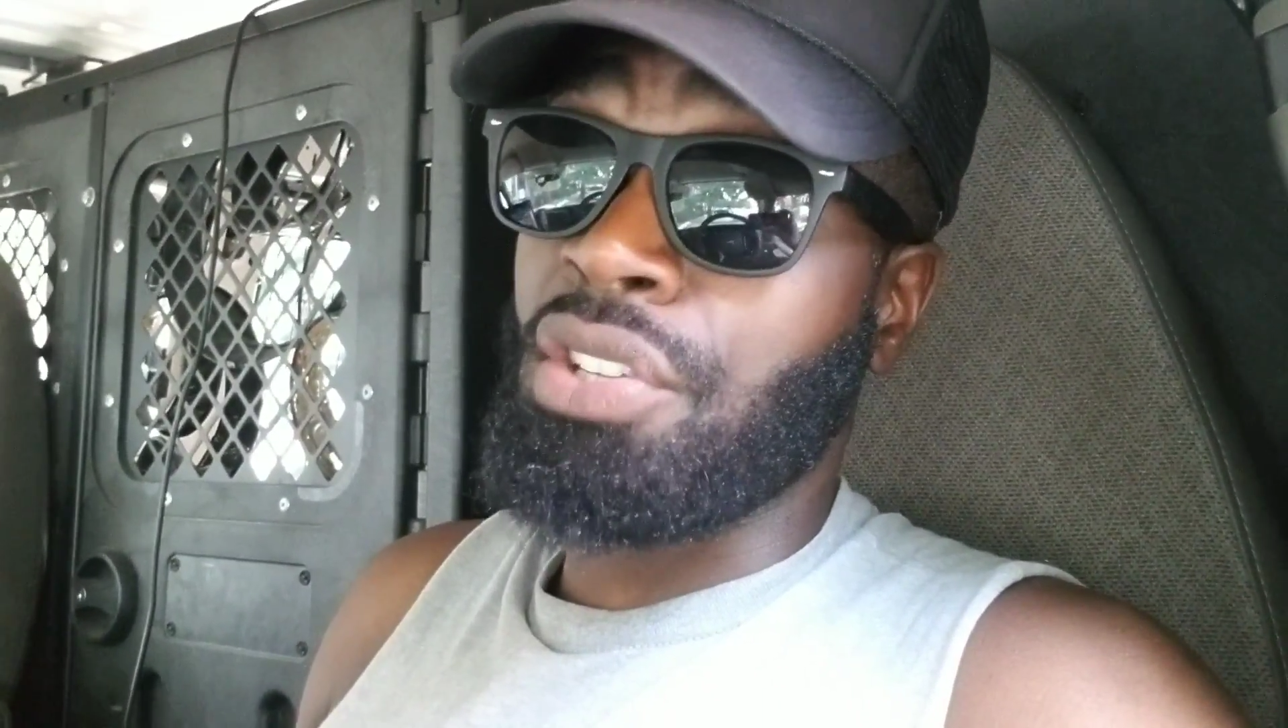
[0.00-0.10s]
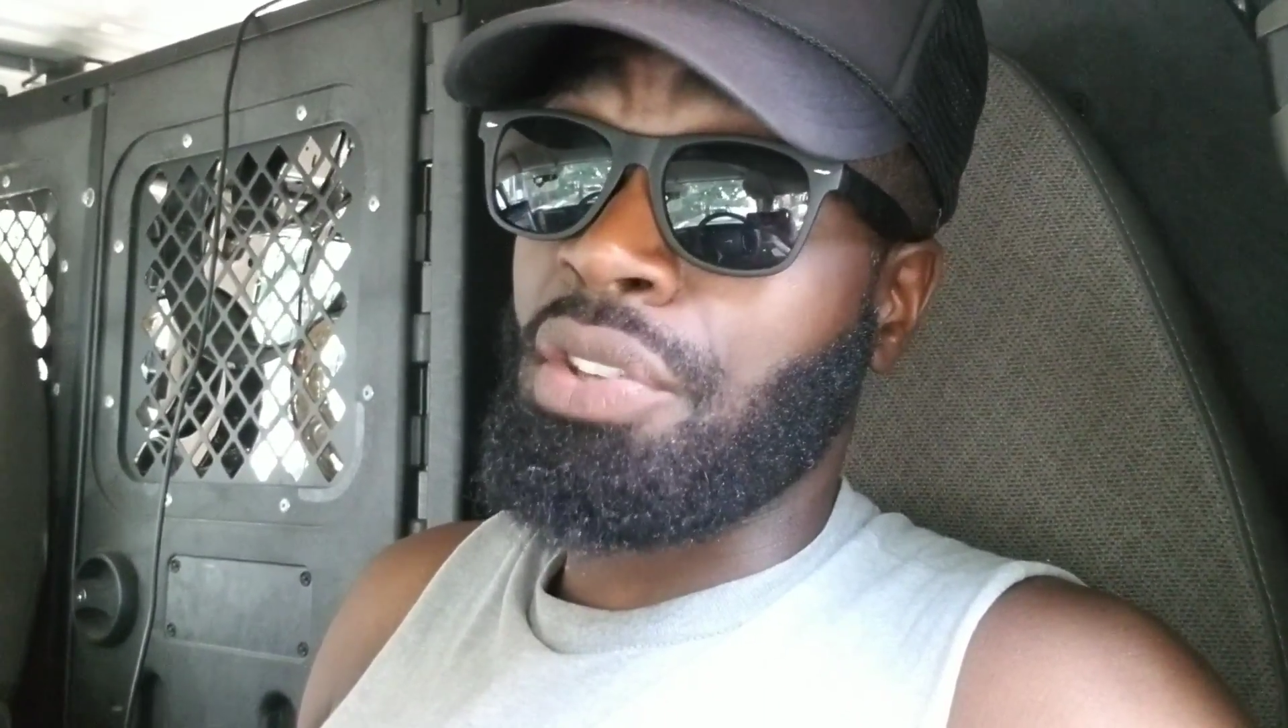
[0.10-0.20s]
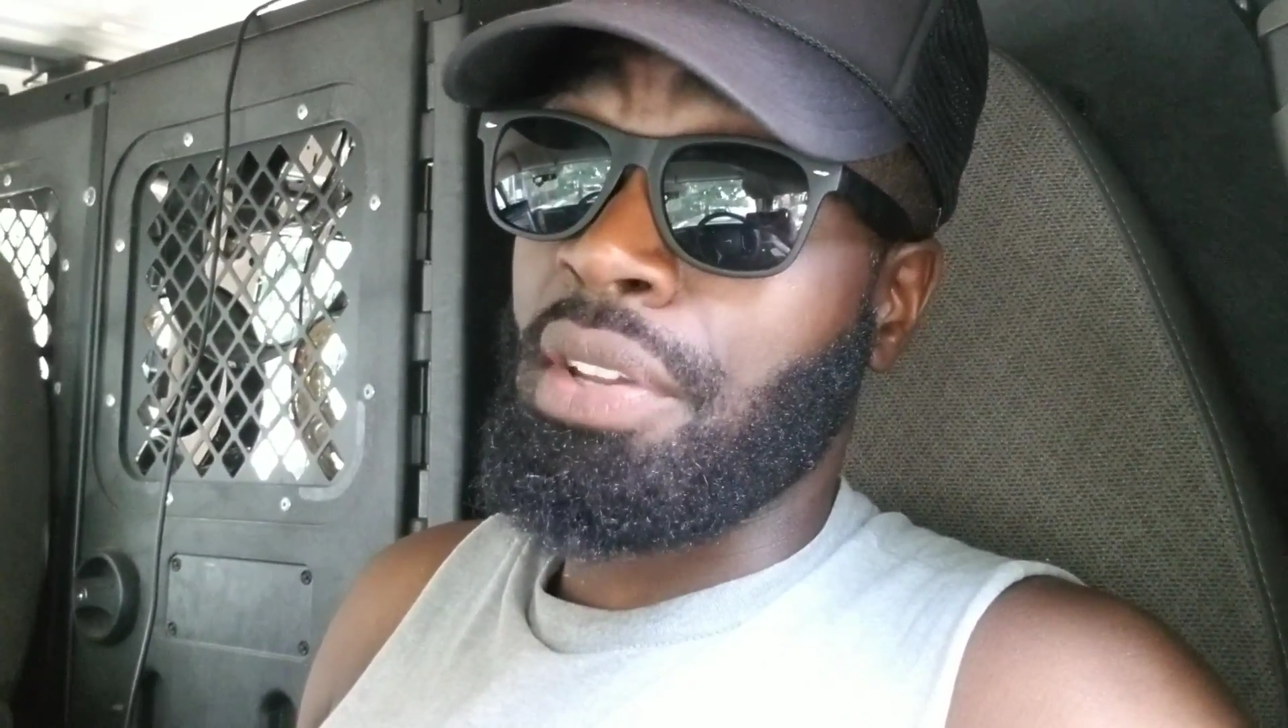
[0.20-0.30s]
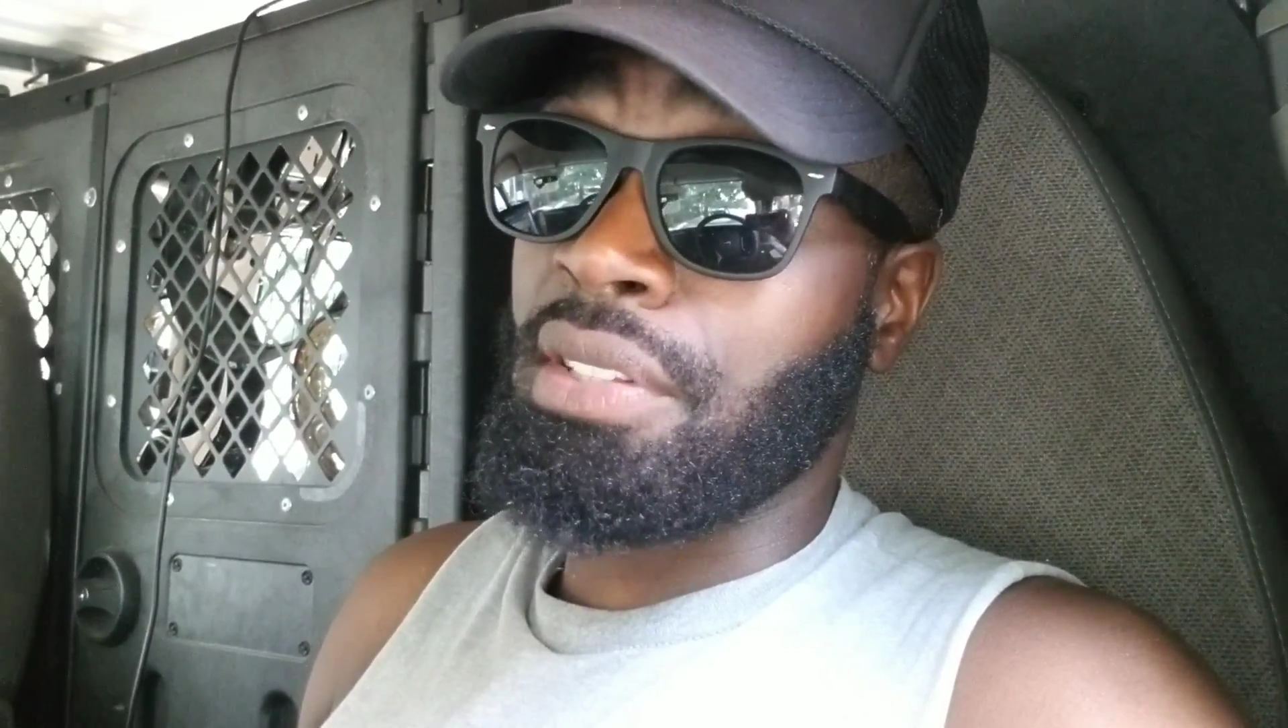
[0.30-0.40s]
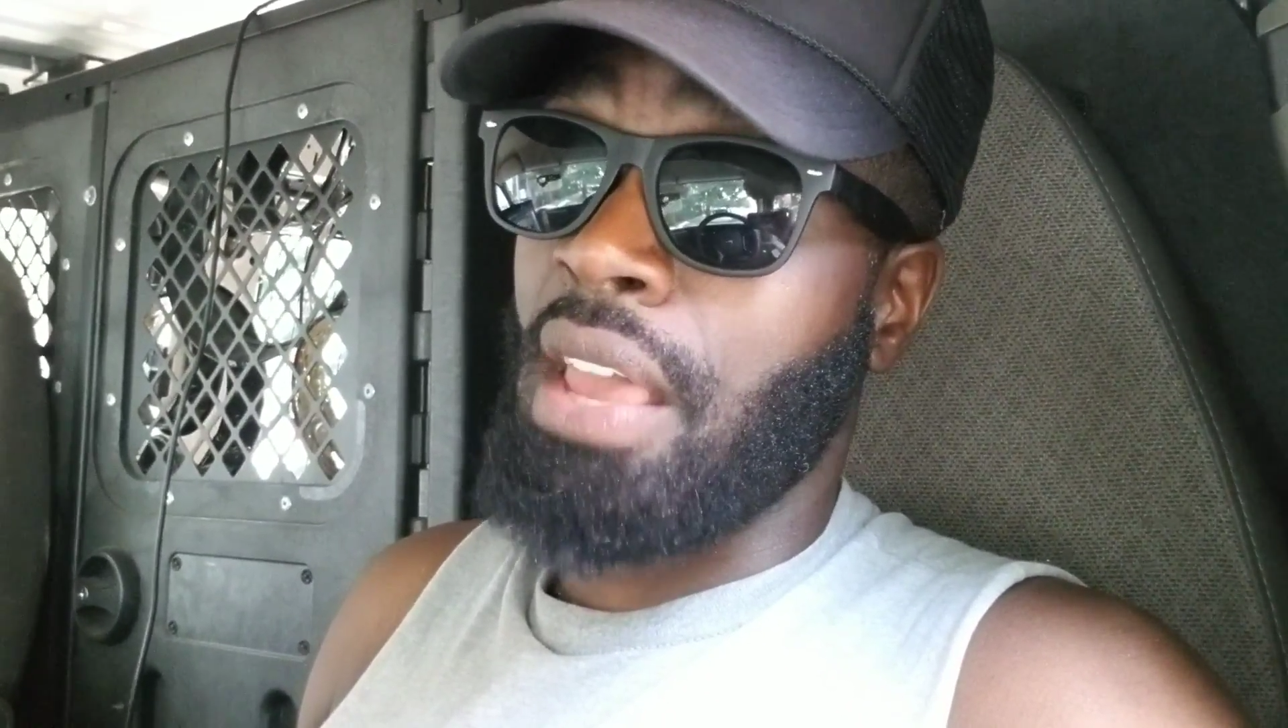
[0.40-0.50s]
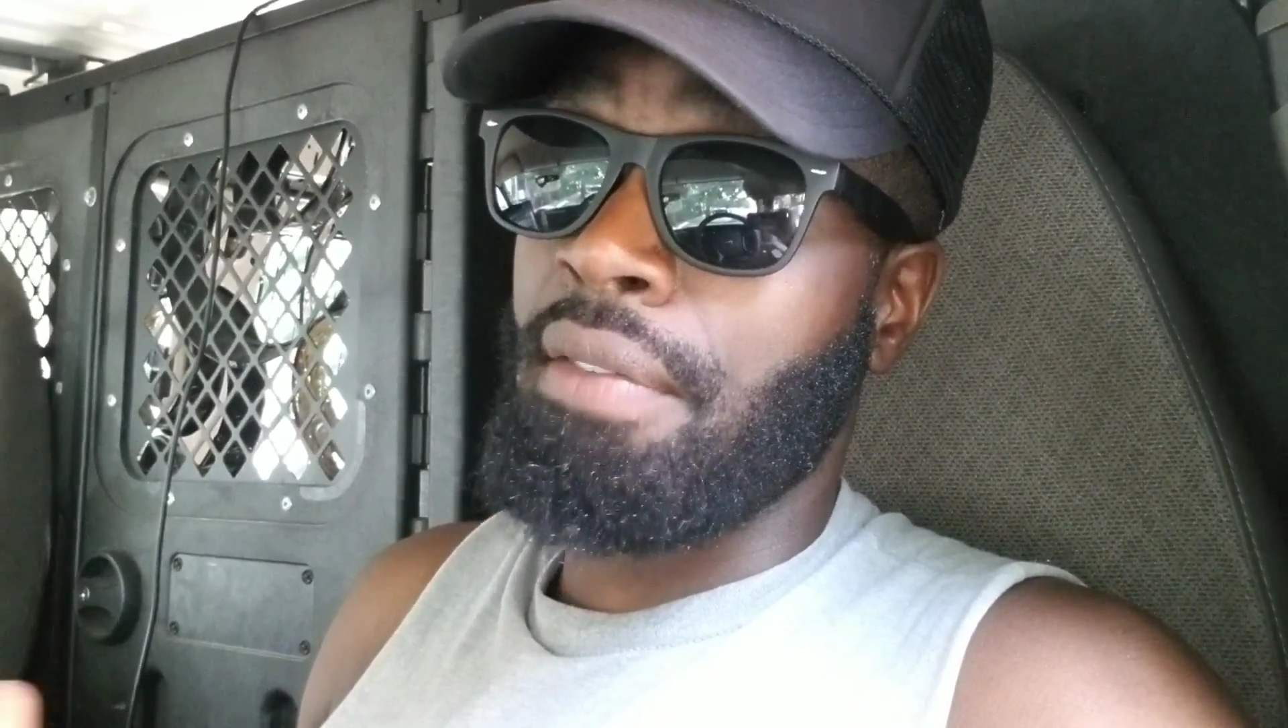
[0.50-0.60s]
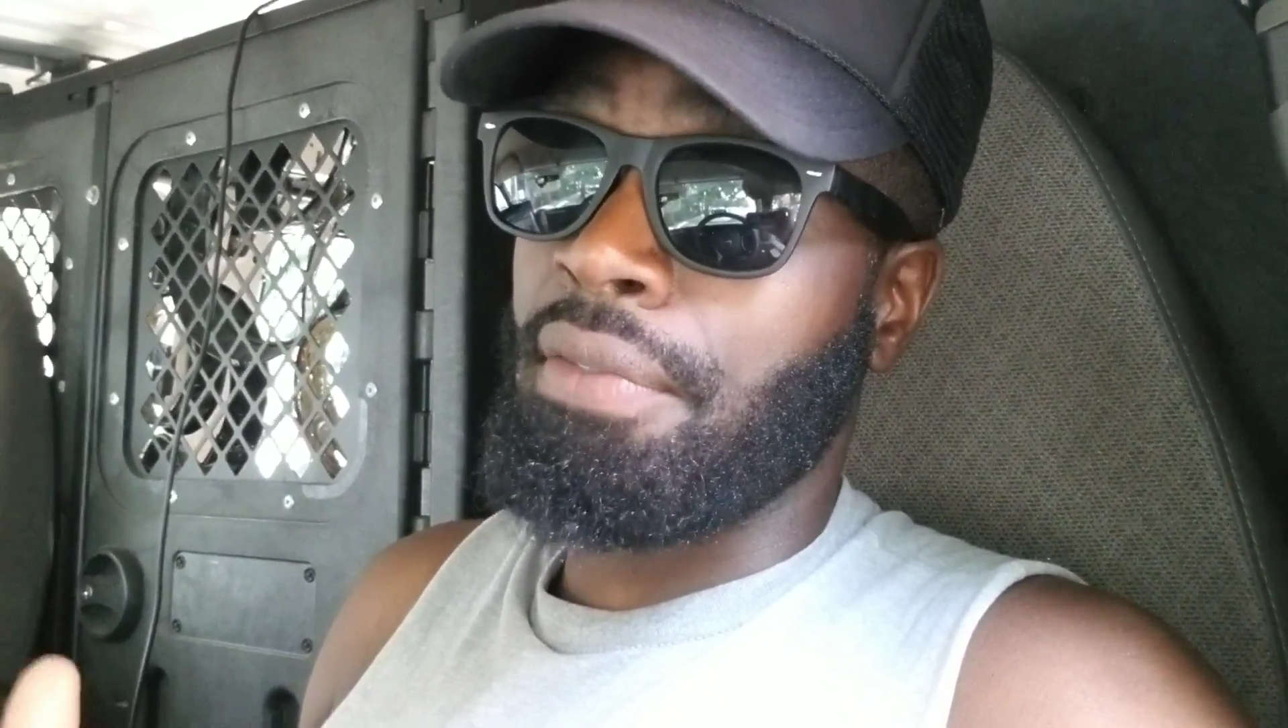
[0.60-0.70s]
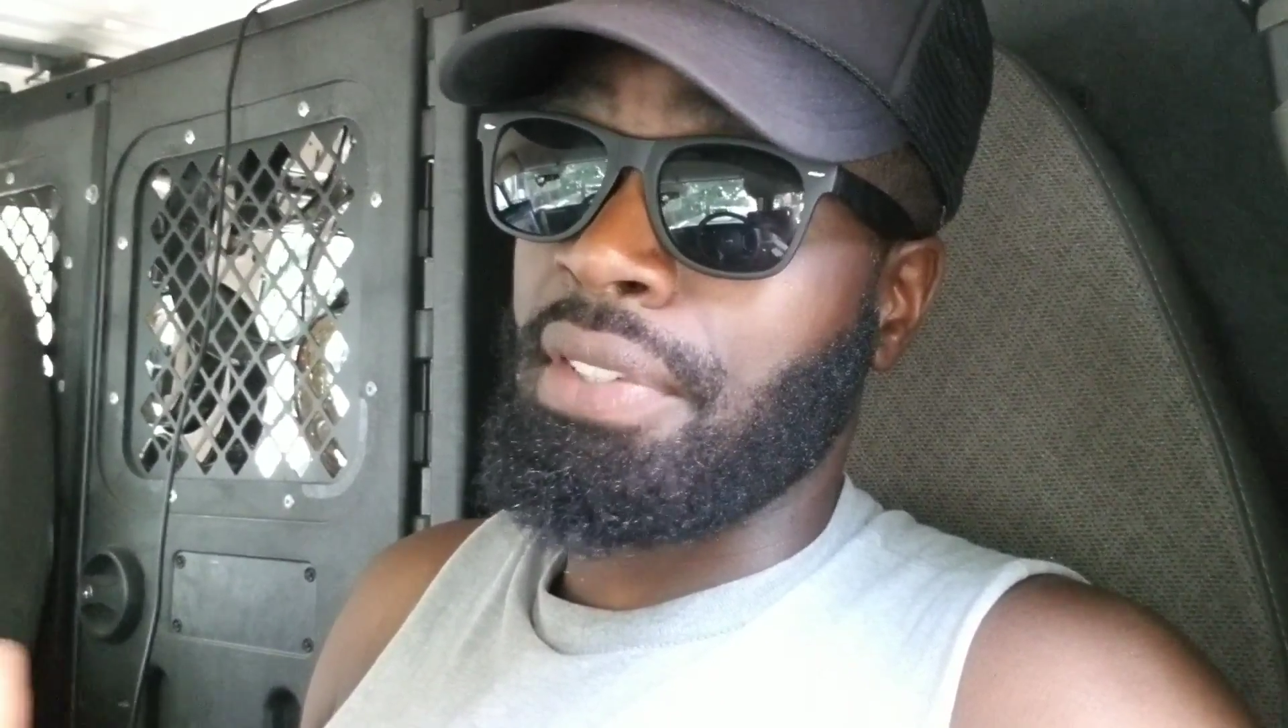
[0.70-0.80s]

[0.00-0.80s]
G37